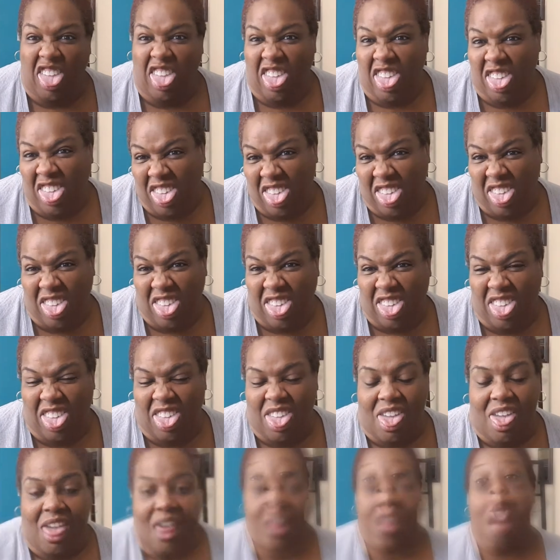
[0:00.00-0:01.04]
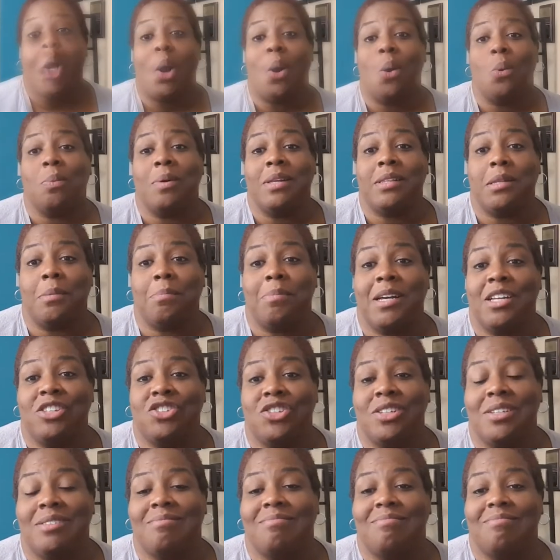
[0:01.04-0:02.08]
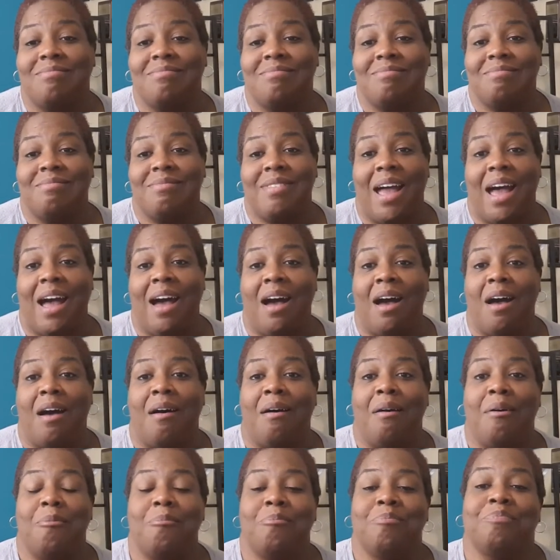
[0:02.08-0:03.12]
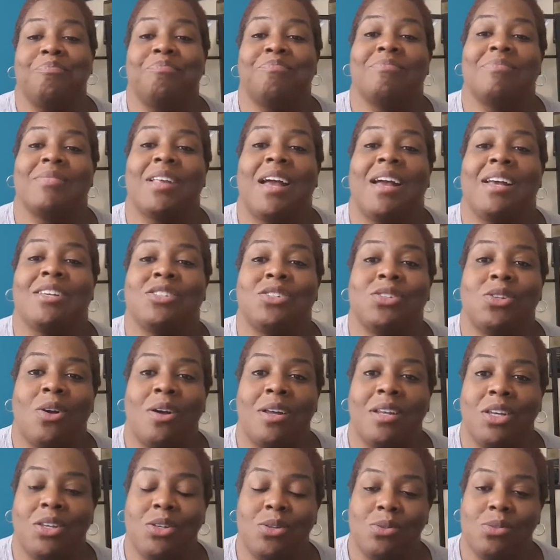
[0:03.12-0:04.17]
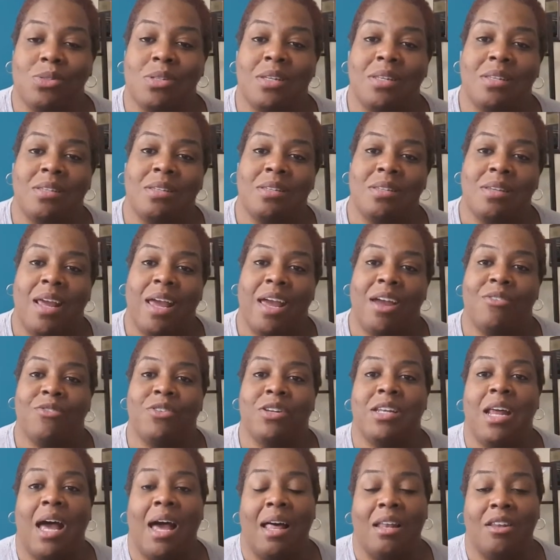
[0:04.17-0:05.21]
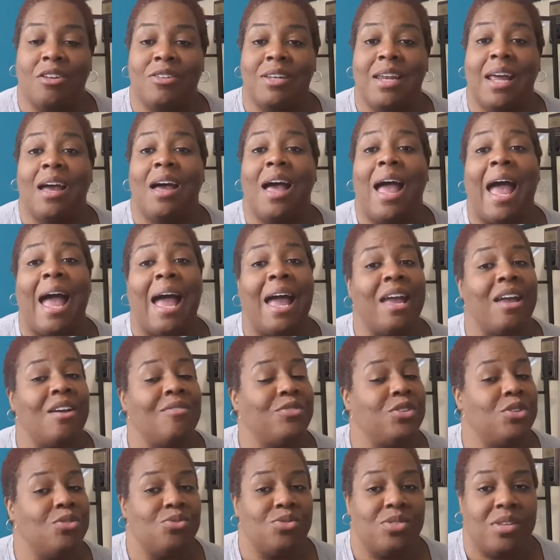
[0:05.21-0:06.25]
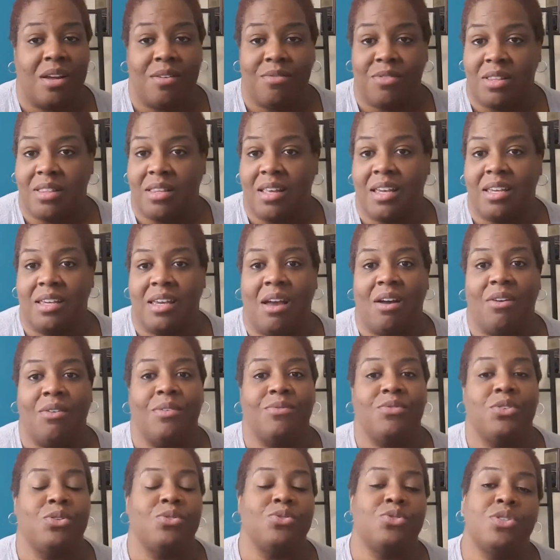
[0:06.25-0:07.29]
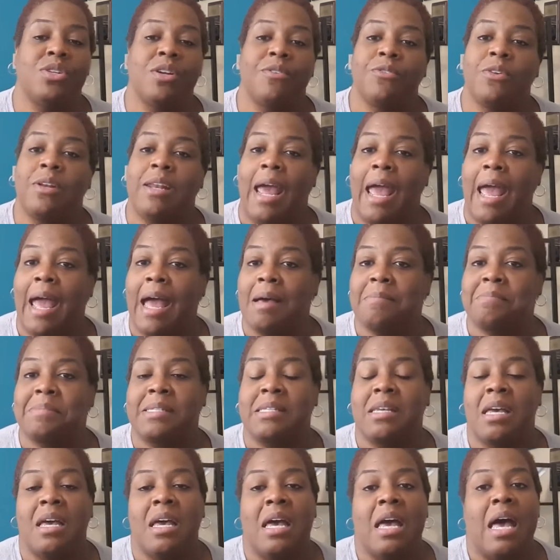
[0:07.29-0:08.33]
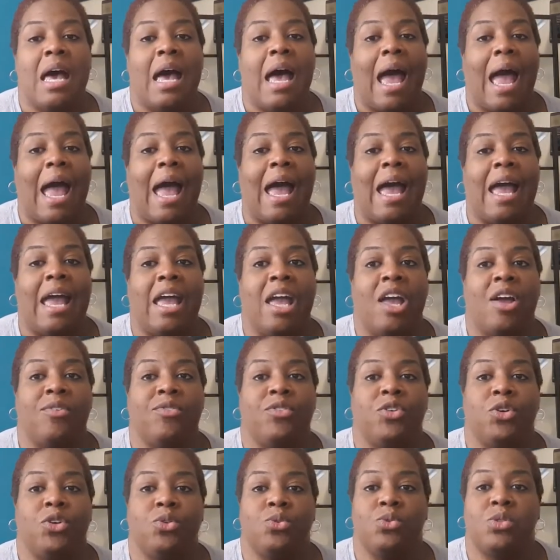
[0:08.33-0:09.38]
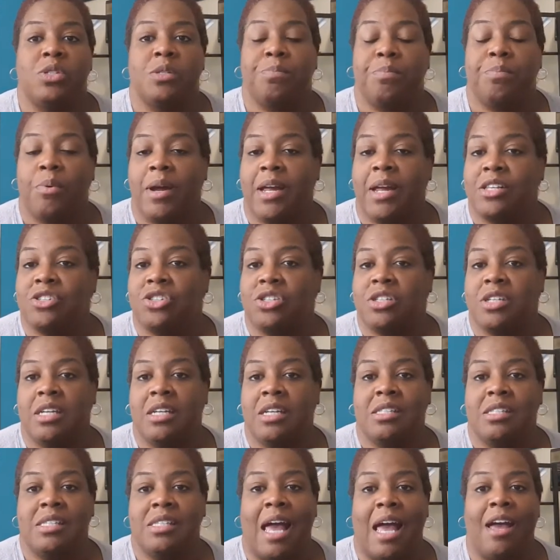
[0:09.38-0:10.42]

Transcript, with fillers: Ew. So with the budget. Um, I started using EveryDollar. Now, I have used everything, y'all. I've used different apps. I have used spreadsheets.